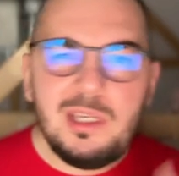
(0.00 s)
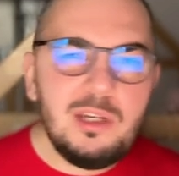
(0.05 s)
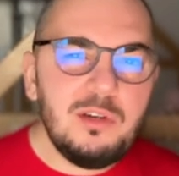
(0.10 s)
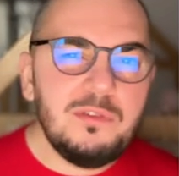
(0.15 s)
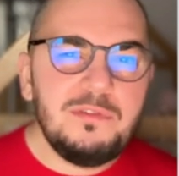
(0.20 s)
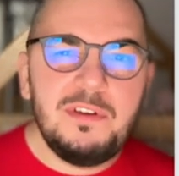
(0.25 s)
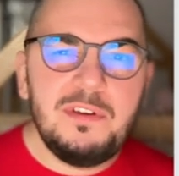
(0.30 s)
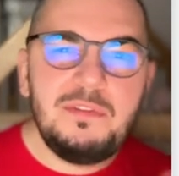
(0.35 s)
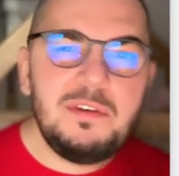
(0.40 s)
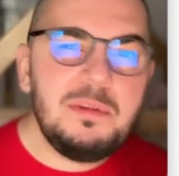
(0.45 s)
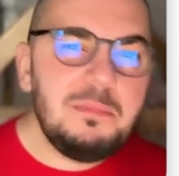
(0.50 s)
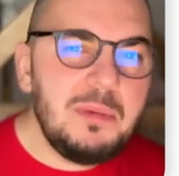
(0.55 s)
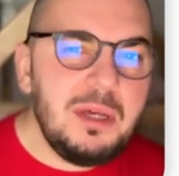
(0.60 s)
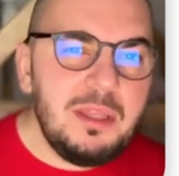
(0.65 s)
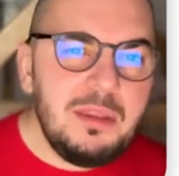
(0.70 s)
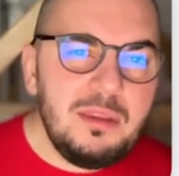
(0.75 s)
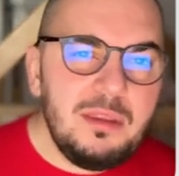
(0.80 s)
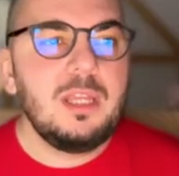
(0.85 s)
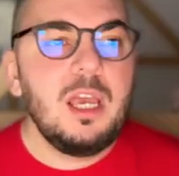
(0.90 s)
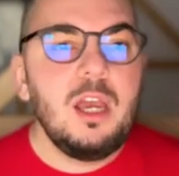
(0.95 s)
of every
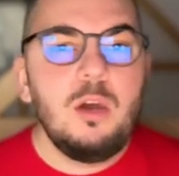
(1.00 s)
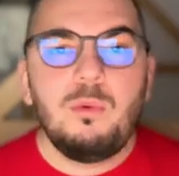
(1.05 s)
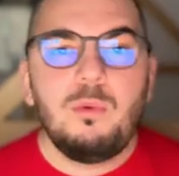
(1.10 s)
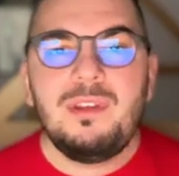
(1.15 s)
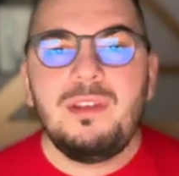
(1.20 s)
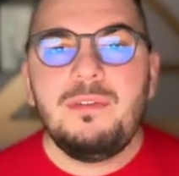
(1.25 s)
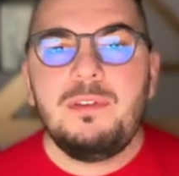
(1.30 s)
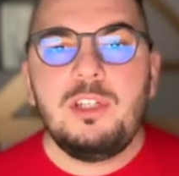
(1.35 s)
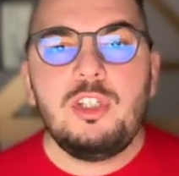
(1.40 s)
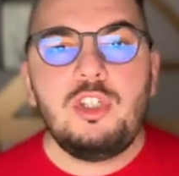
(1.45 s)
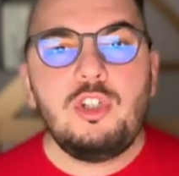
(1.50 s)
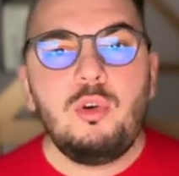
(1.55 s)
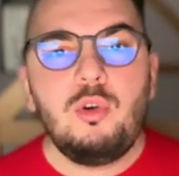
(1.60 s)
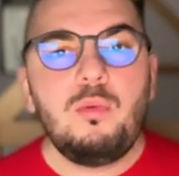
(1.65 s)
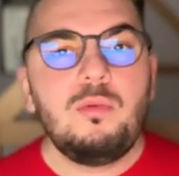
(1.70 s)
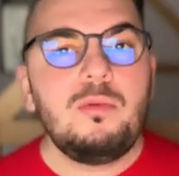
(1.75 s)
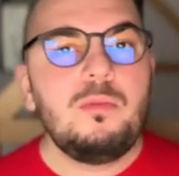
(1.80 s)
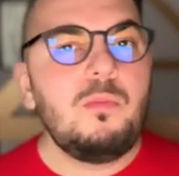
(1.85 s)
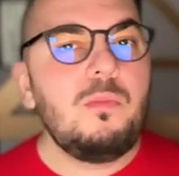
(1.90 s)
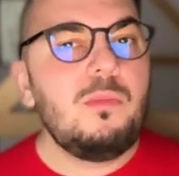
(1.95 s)
month. We definitely
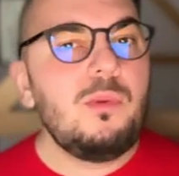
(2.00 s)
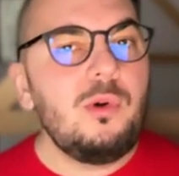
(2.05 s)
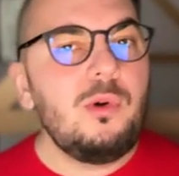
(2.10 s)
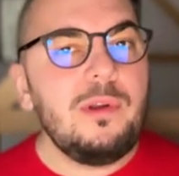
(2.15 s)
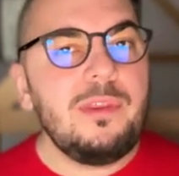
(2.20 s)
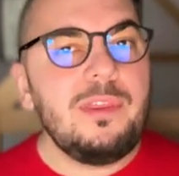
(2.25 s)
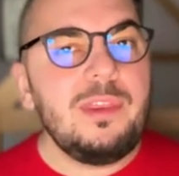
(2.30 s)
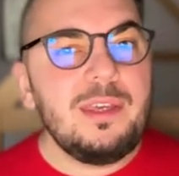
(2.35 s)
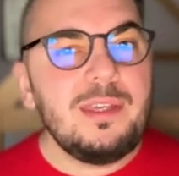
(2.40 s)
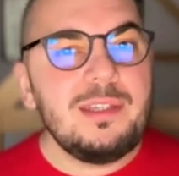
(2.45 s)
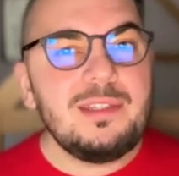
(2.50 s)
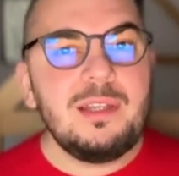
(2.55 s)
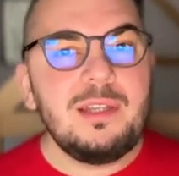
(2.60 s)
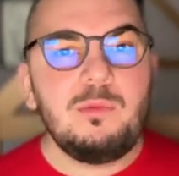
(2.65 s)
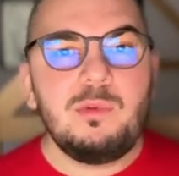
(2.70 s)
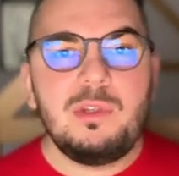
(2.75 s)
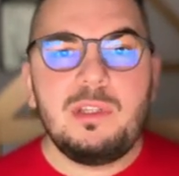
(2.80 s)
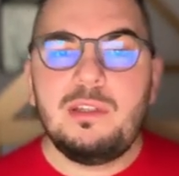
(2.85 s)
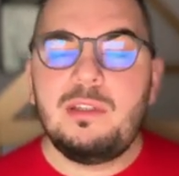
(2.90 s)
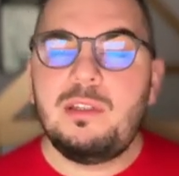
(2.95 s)
show more things
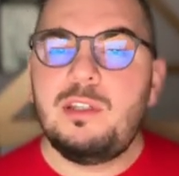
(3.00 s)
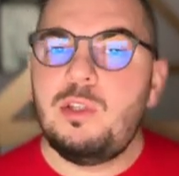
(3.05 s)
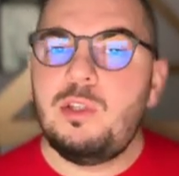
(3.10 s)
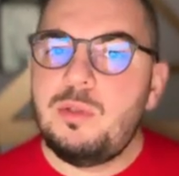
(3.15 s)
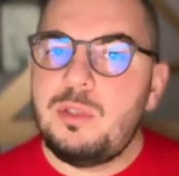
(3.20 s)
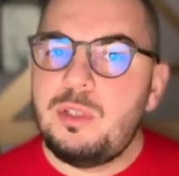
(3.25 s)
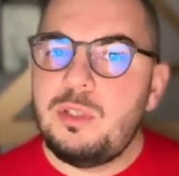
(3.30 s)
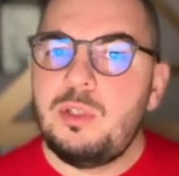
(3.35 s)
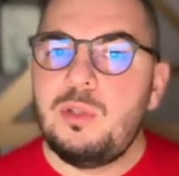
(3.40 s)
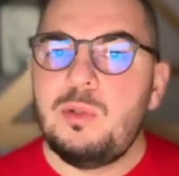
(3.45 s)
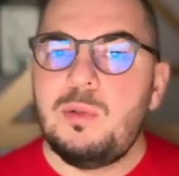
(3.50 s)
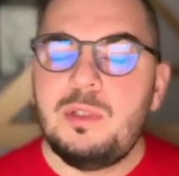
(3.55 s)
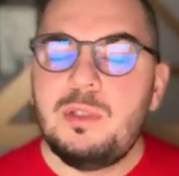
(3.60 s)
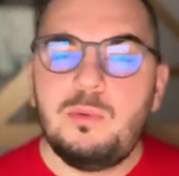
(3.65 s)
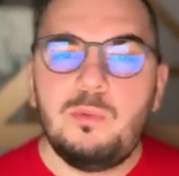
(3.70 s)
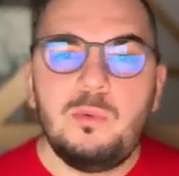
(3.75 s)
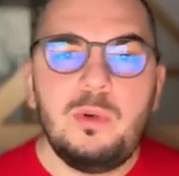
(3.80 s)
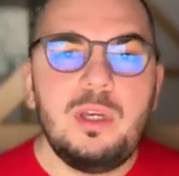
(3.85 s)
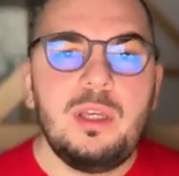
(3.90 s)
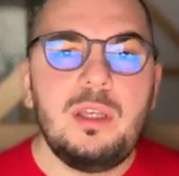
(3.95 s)
than we used to do it
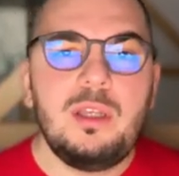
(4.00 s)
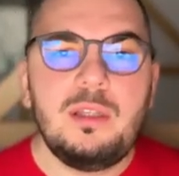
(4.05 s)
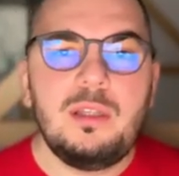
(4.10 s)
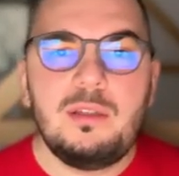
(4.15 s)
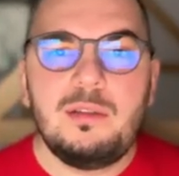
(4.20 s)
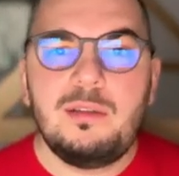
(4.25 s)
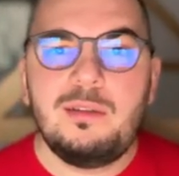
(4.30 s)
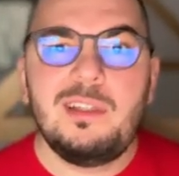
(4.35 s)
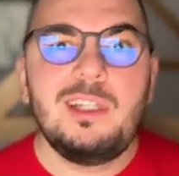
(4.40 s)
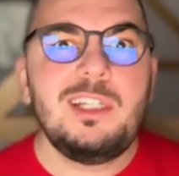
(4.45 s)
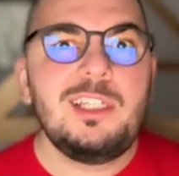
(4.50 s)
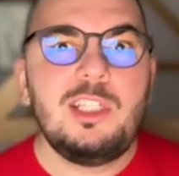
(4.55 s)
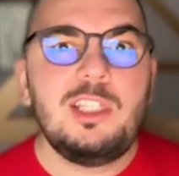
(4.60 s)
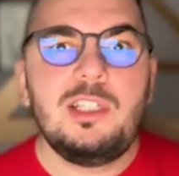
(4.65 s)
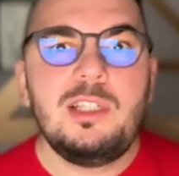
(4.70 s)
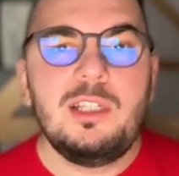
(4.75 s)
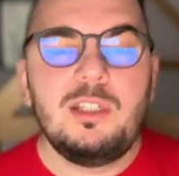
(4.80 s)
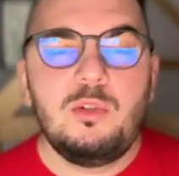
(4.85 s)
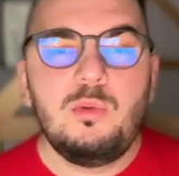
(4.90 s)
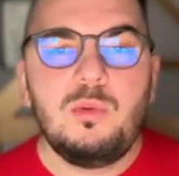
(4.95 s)
with
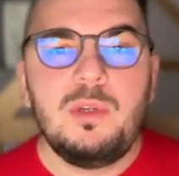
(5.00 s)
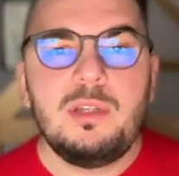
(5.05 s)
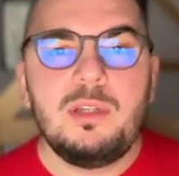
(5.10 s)
the 2-week